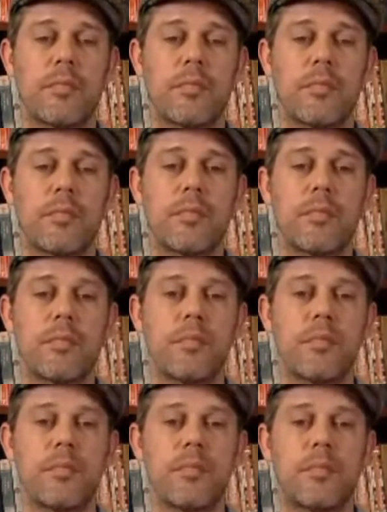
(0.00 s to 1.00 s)

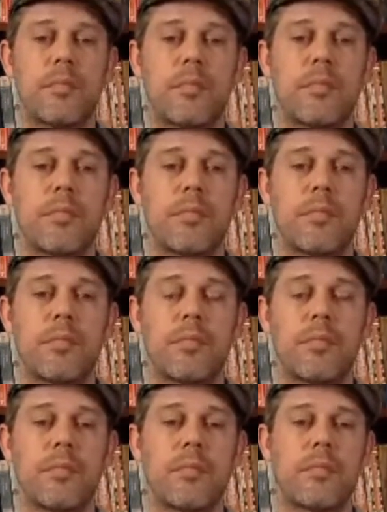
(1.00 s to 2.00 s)

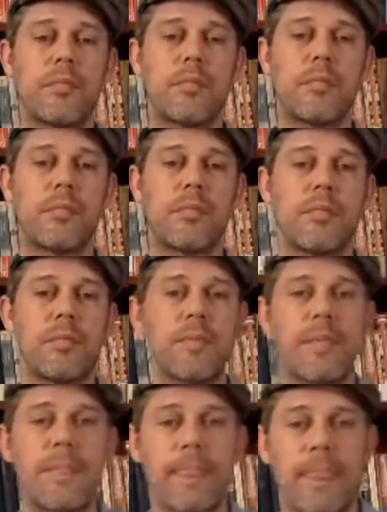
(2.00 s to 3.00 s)

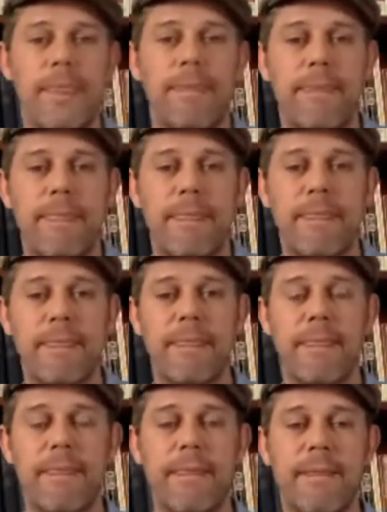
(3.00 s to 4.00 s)

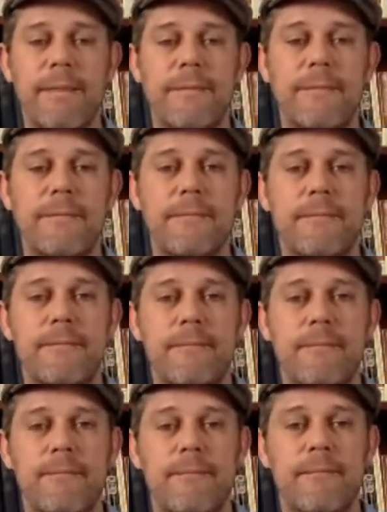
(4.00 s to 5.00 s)

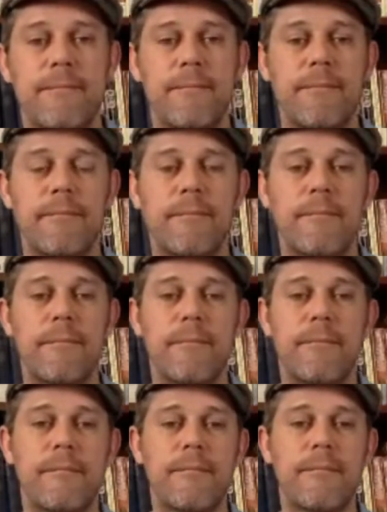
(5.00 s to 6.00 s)

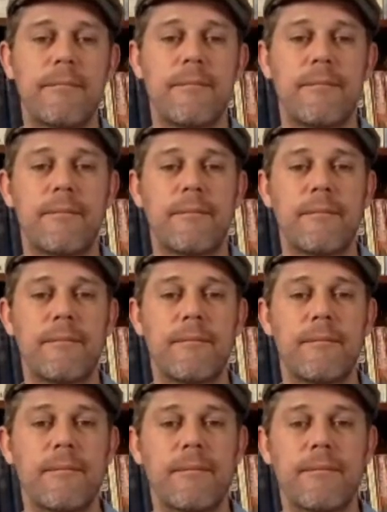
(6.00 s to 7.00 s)

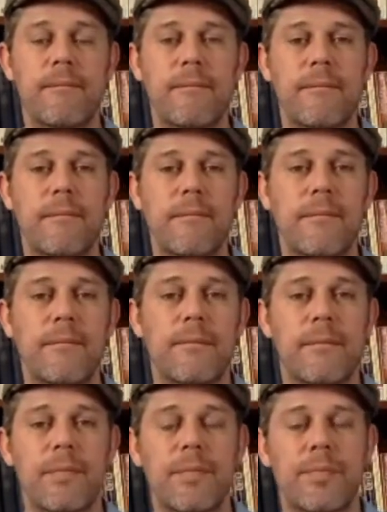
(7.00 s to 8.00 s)
The person shown says nothing.